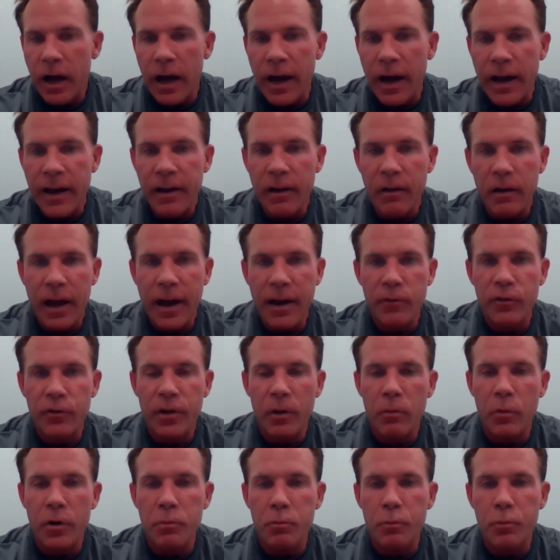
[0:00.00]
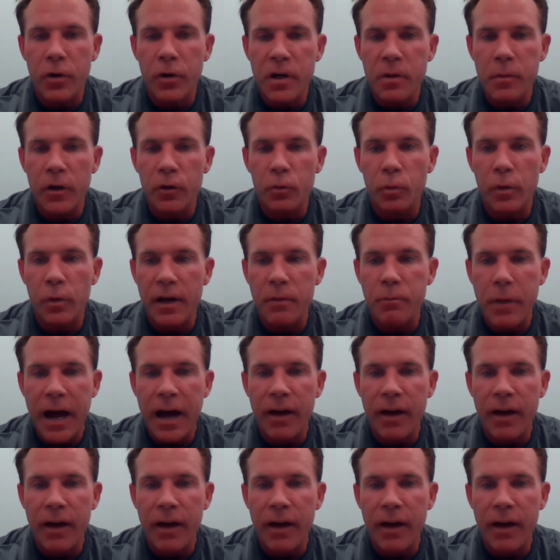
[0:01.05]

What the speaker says: I had someone, pretty much we had